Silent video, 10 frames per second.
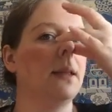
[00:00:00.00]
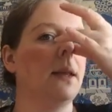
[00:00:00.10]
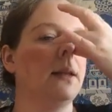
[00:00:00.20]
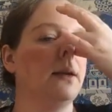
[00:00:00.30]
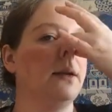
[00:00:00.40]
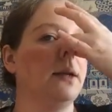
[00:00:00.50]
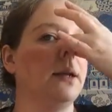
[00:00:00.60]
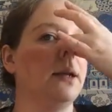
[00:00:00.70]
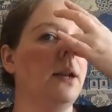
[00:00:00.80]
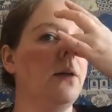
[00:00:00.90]
and now you're going
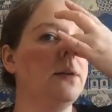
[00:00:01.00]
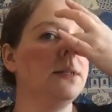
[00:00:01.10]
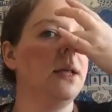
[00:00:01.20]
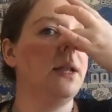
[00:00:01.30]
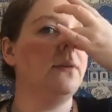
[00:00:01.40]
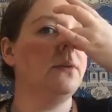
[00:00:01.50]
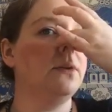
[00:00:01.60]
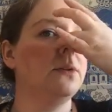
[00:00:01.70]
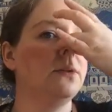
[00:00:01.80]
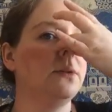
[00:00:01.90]
to close that left
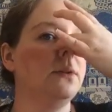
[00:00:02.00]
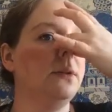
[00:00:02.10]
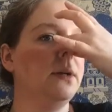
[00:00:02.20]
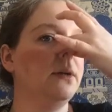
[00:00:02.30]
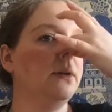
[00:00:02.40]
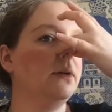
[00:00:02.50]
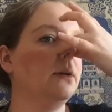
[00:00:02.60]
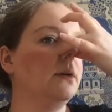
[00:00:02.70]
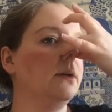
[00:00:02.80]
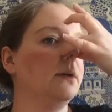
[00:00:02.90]
nostril,
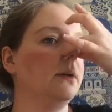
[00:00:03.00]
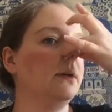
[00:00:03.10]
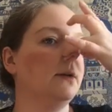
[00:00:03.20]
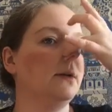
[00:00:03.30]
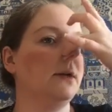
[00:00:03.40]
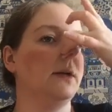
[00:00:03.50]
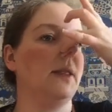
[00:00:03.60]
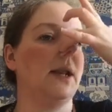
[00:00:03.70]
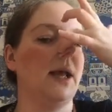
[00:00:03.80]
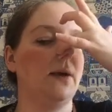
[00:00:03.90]
and then
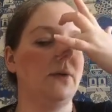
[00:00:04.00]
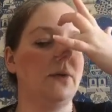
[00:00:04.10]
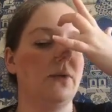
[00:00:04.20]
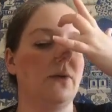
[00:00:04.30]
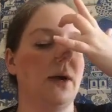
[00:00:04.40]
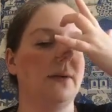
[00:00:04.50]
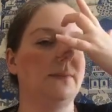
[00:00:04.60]
out through the right.